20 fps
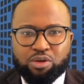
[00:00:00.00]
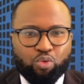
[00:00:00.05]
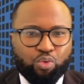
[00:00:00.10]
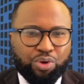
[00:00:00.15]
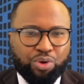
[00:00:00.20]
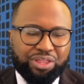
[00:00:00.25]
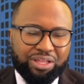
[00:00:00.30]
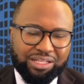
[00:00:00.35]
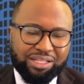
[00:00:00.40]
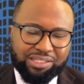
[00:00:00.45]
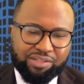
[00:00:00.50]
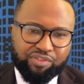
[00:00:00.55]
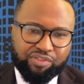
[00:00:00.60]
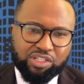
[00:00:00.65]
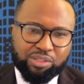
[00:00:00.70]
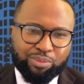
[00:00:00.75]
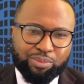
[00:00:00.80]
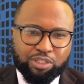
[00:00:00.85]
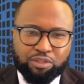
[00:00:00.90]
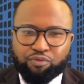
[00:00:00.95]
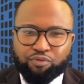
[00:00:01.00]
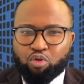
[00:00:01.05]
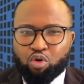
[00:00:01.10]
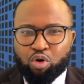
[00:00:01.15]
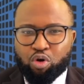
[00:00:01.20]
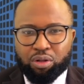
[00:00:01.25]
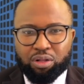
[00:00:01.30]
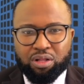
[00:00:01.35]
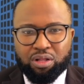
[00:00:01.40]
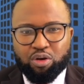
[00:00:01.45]
whether it's Fees Must
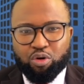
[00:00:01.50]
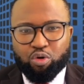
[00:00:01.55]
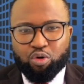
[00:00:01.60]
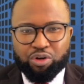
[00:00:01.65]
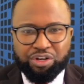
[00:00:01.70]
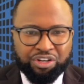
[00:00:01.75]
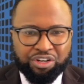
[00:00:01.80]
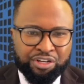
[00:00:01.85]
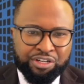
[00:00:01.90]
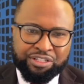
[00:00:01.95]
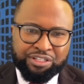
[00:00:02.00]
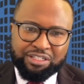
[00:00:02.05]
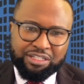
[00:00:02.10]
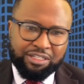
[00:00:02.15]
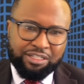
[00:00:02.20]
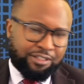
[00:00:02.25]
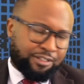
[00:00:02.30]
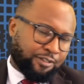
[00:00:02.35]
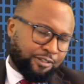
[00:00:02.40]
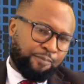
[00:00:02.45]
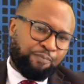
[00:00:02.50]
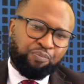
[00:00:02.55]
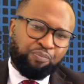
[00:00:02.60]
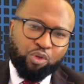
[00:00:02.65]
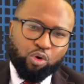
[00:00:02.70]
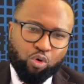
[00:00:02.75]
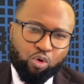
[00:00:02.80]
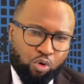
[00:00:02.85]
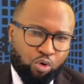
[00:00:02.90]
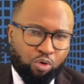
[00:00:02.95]
Fall or nurses
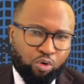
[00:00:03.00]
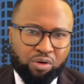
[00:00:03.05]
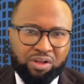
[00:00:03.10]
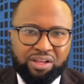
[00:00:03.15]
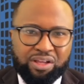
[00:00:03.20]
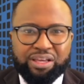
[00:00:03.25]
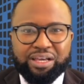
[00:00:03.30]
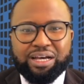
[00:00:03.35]
or